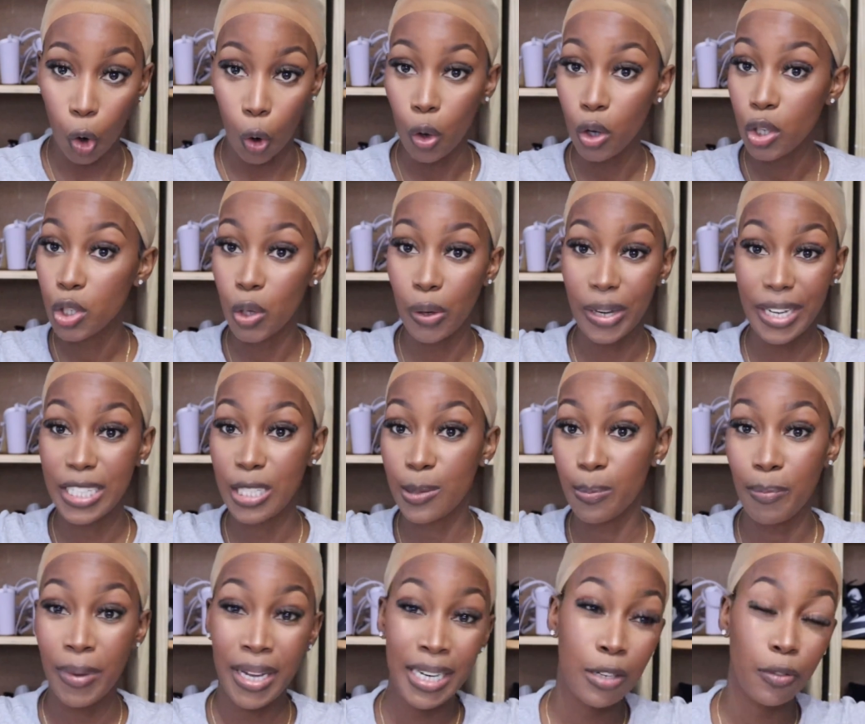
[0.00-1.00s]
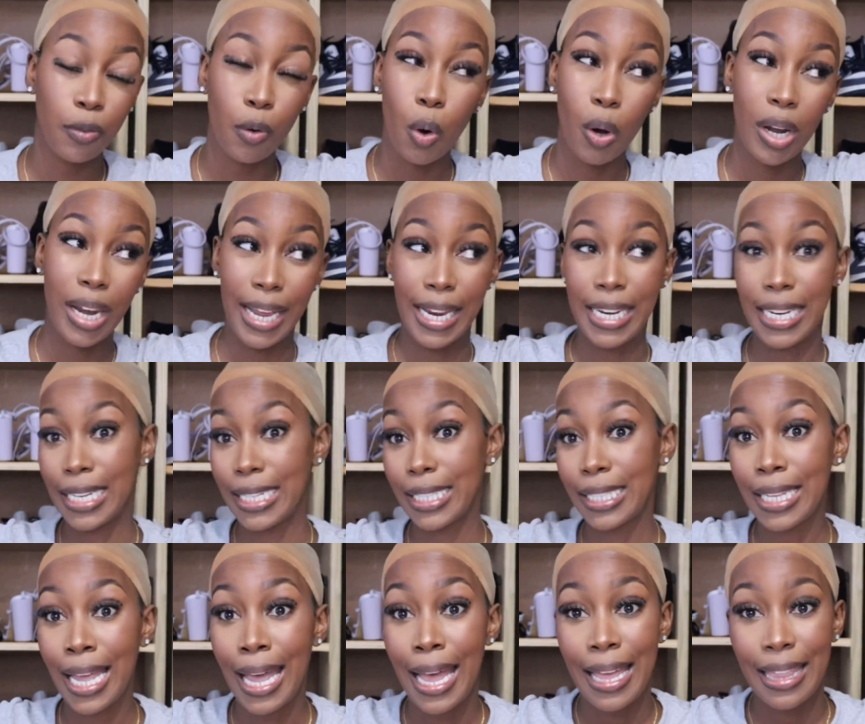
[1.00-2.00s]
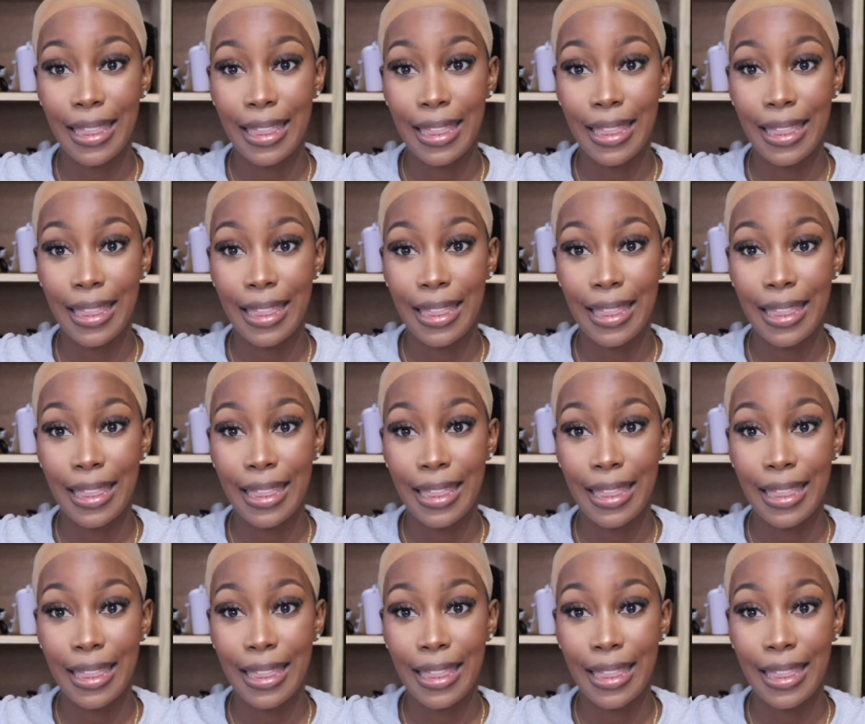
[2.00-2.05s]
go. So it's meant for ladies